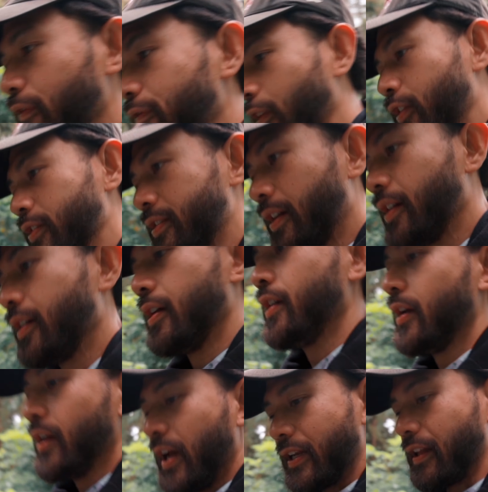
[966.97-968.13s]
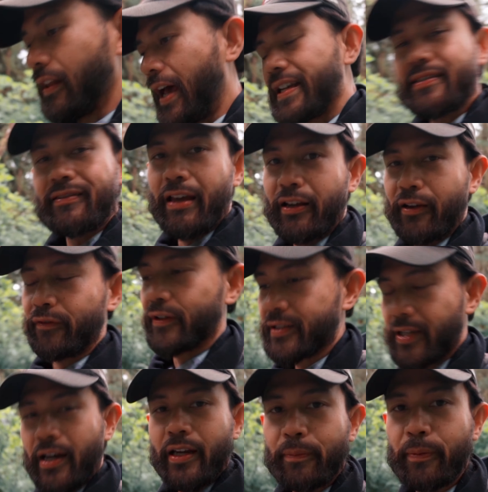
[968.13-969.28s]
first and the last leg of this
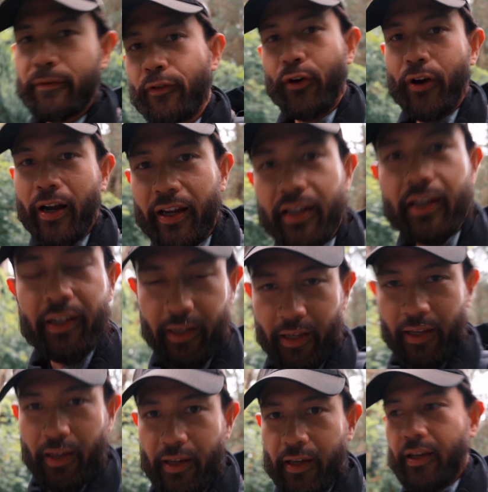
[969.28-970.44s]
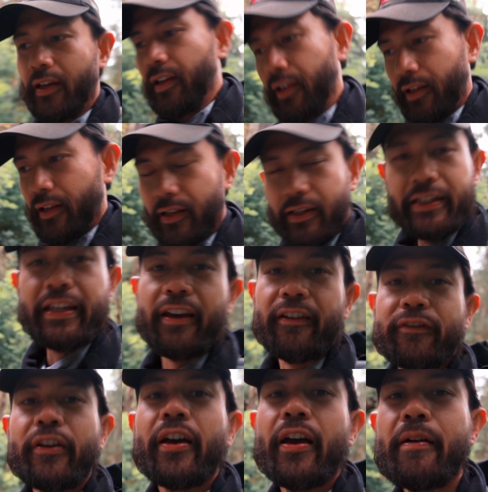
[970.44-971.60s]
hike before I
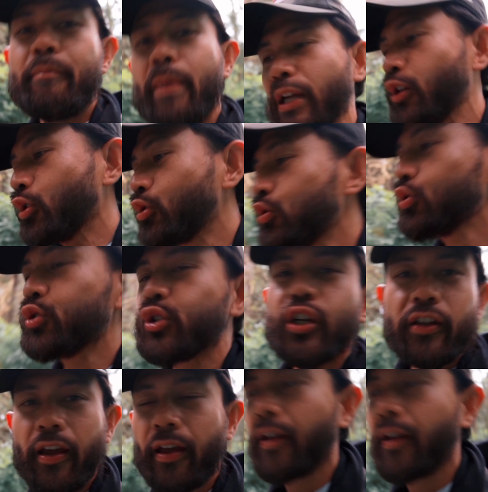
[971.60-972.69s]
give my conclusion